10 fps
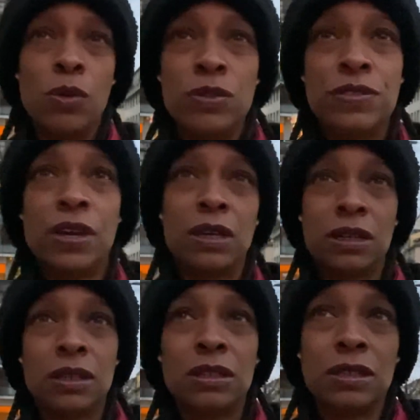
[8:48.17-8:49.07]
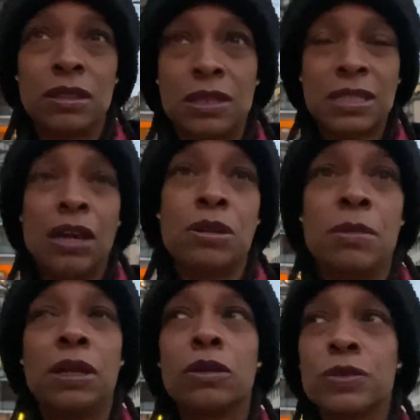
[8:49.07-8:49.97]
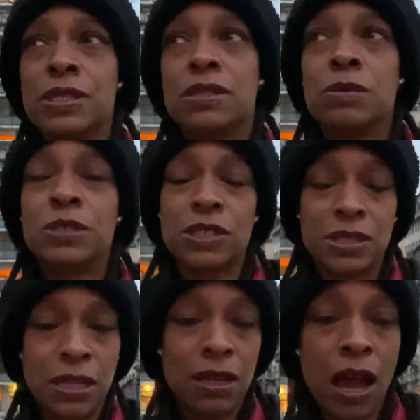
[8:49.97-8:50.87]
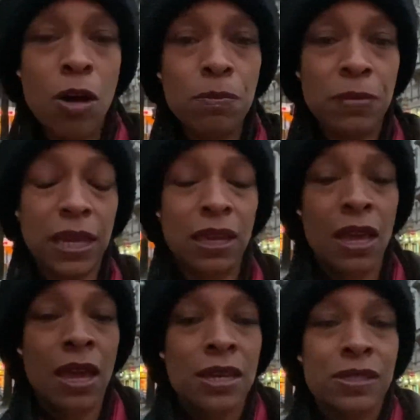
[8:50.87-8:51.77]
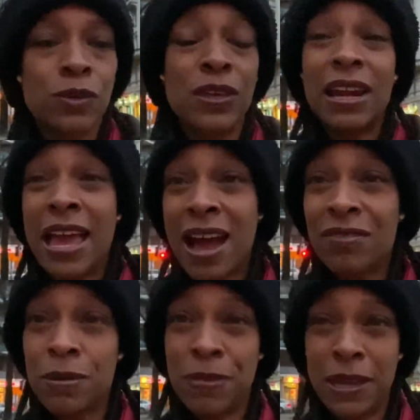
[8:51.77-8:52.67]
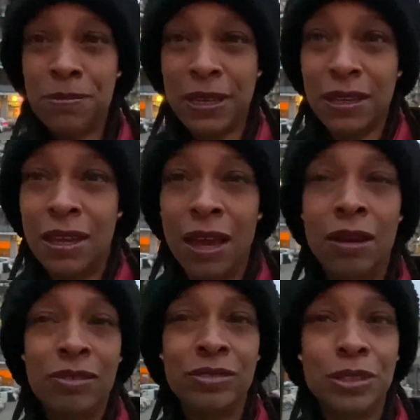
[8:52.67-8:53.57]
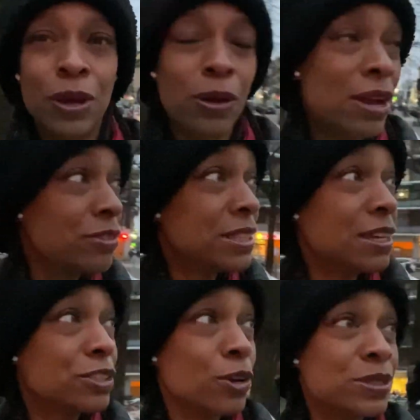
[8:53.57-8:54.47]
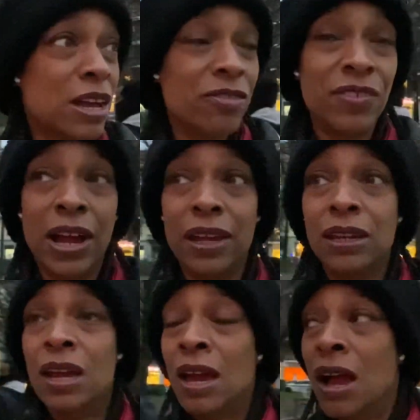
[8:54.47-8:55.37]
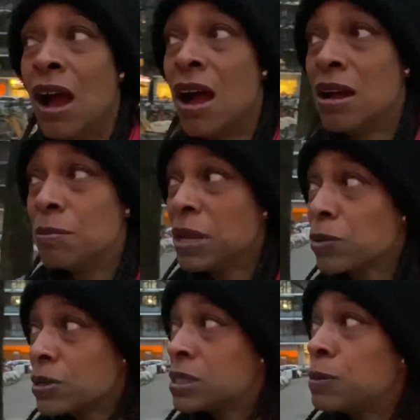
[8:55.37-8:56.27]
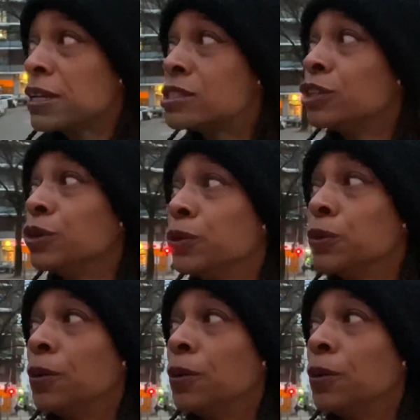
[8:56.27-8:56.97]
the Italian medical system just didn't help me. So then I have the baby, you know, everything turns out fine in respect to